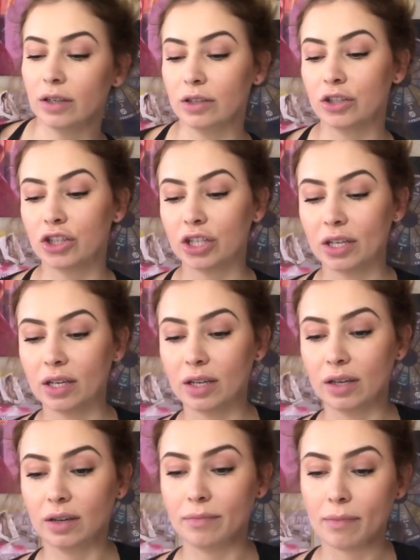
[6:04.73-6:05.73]

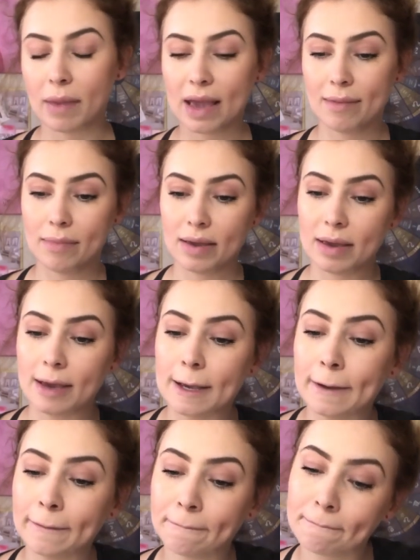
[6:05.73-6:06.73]
she maybe